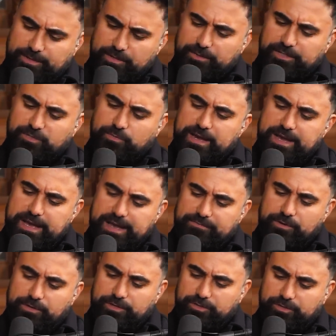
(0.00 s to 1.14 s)
And the reason why I have
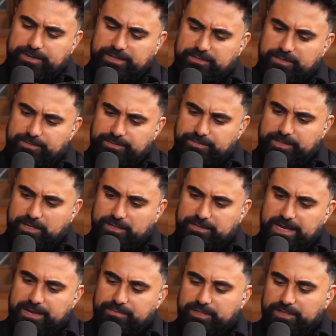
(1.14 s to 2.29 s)
no disrespect to them is because
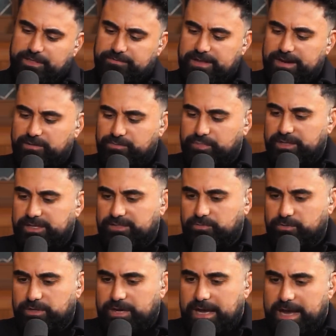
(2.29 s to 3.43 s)
I believe that I was blessed
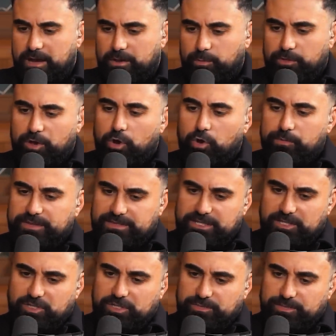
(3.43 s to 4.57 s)
with a home that
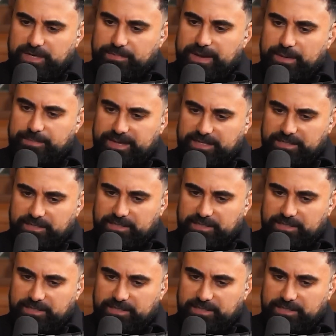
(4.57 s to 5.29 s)
teaches me about making